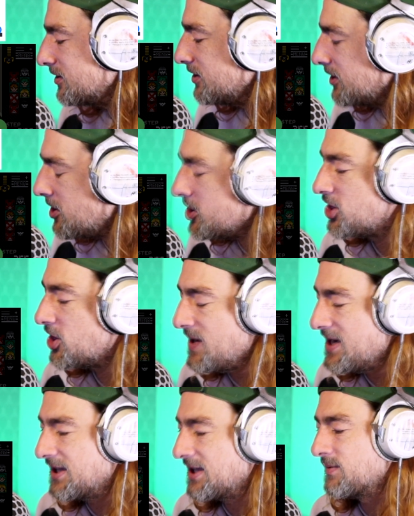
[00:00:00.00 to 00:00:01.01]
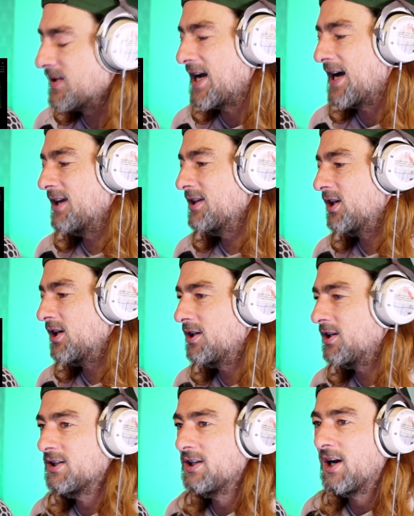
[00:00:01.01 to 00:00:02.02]
Like, you can't do anything with that. You
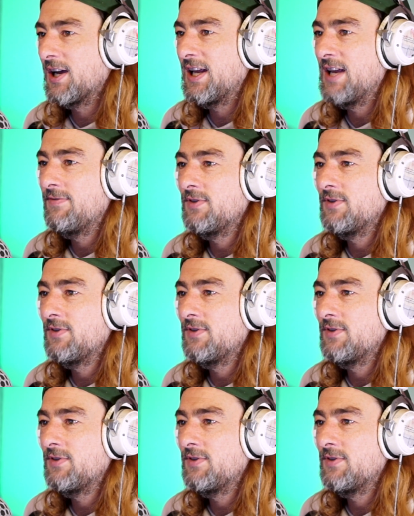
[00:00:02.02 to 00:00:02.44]
can't, like,